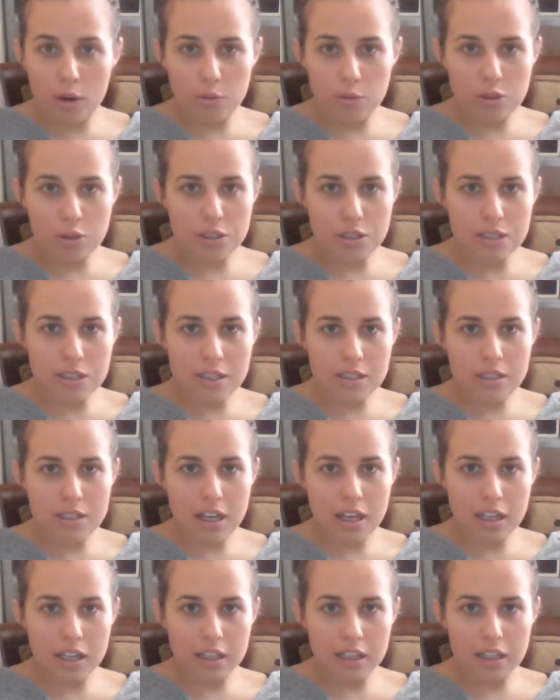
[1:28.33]
which is
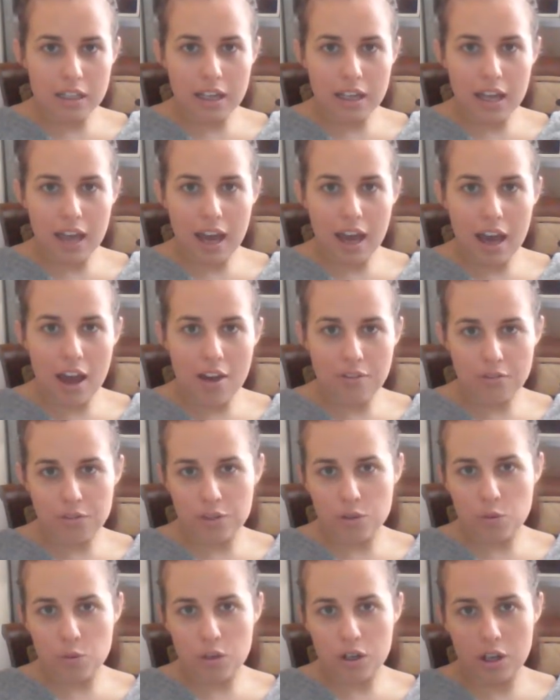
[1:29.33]
anything
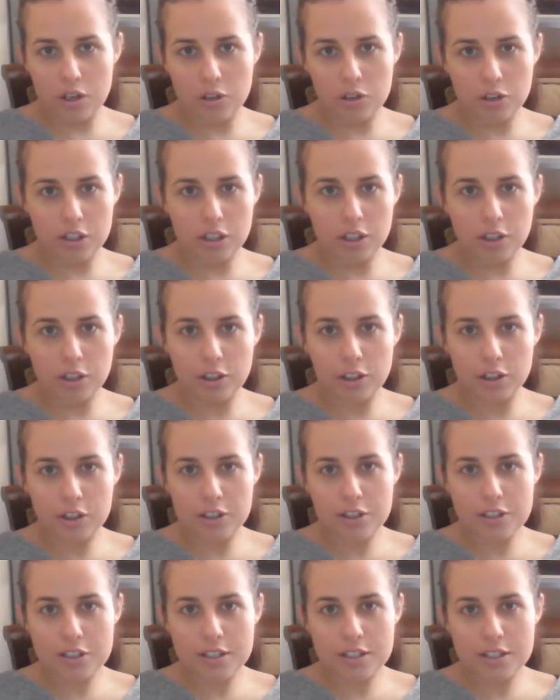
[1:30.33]
after 100
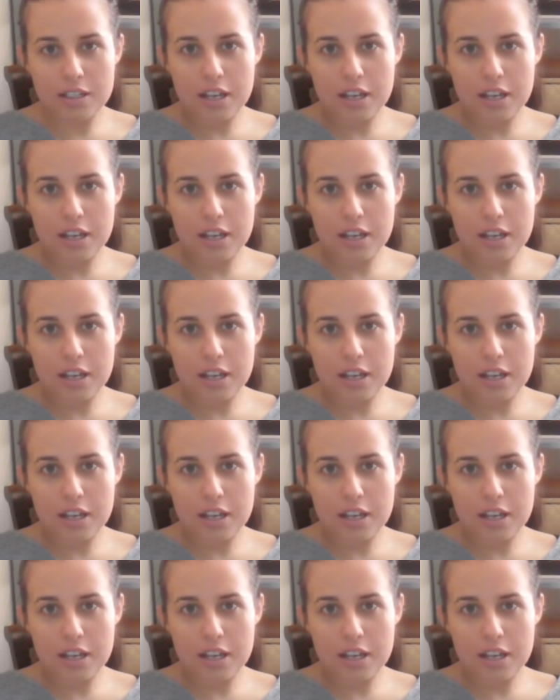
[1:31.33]
kilohertz.